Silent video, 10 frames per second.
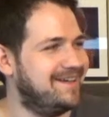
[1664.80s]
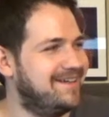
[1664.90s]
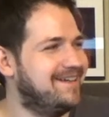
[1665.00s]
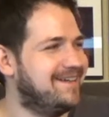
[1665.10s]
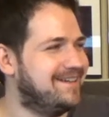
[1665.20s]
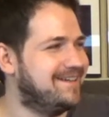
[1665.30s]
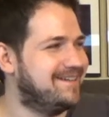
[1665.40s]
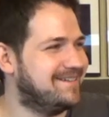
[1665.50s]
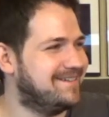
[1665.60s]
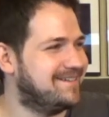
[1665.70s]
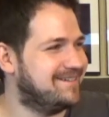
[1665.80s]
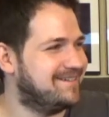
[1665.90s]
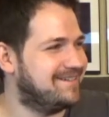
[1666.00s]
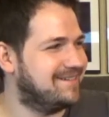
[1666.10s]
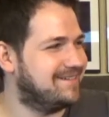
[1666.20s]

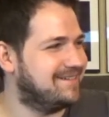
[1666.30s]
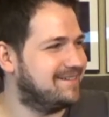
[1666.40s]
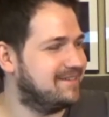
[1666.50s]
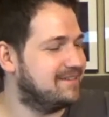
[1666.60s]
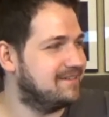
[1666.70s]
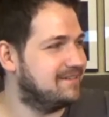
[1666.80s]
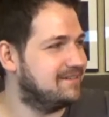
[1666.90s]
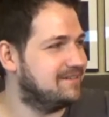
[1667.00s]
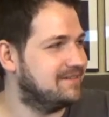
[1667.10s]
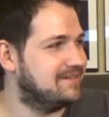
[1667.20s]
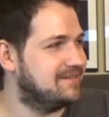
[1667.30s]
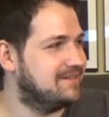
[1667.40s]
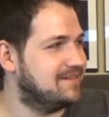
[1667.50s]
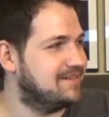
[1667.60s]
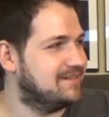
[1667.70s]

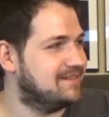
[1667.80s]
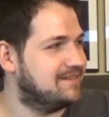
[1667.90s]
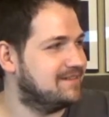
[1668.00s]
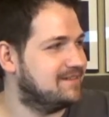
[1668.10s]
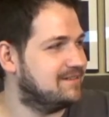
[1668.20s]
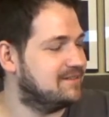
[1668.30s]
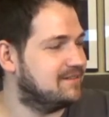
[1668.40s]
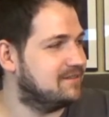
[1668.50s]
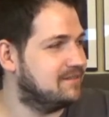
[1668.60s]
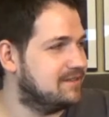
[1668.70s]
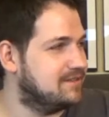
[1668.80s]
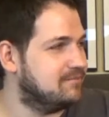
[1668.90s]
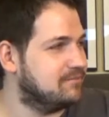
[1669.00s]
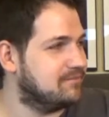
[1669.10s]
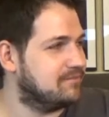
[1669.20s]

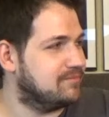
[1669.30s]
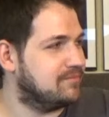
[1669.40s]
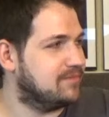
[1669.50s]
[no speech]